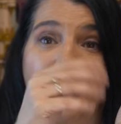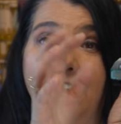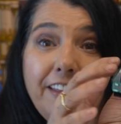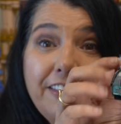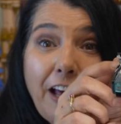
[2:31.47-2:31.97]
I
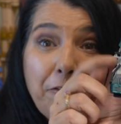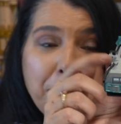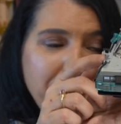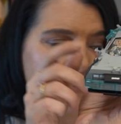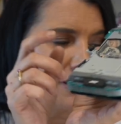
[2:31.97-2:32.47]
think that would
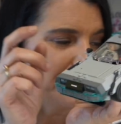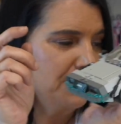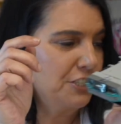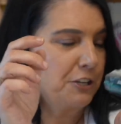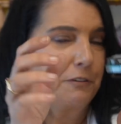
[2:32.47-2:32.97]
be fun to
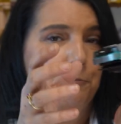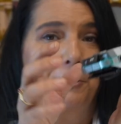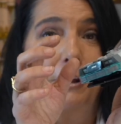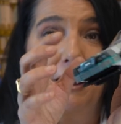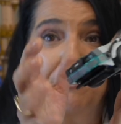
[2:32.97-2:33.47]
do. And where
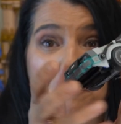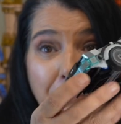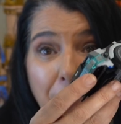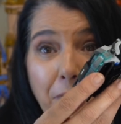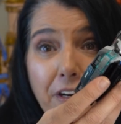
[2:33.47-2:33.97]
you have the
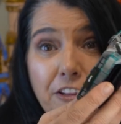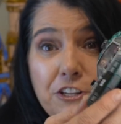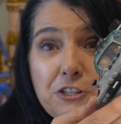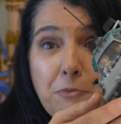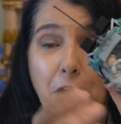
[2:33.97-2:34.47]
big one and the
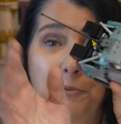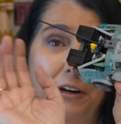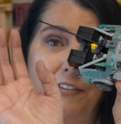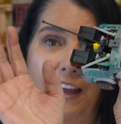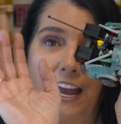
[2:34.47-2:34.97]
small one,
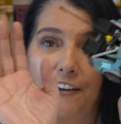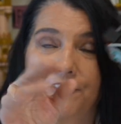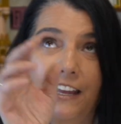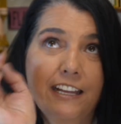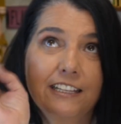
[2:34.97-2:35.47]
and they have
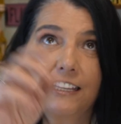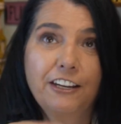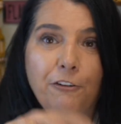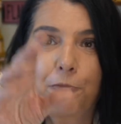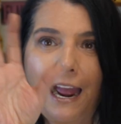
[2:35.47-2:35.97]
like a
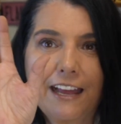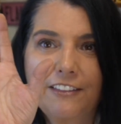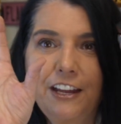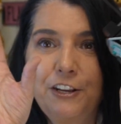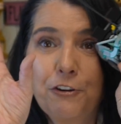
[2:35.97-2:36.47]
little rack
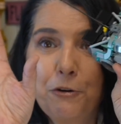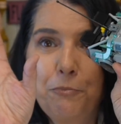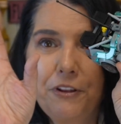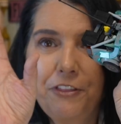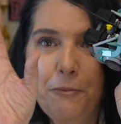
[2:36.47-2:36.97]
thing you can
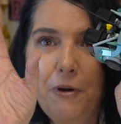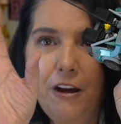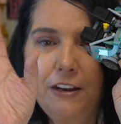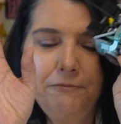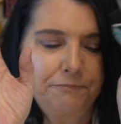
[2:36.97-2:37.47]
put them
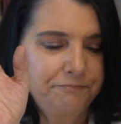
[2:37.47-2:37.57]
on.